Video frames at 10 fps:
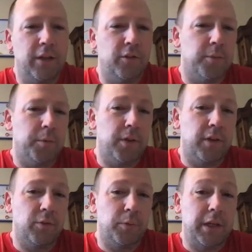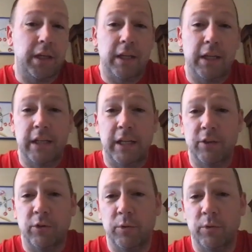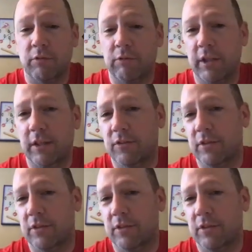here's some of the things that we can and cannot do as it relates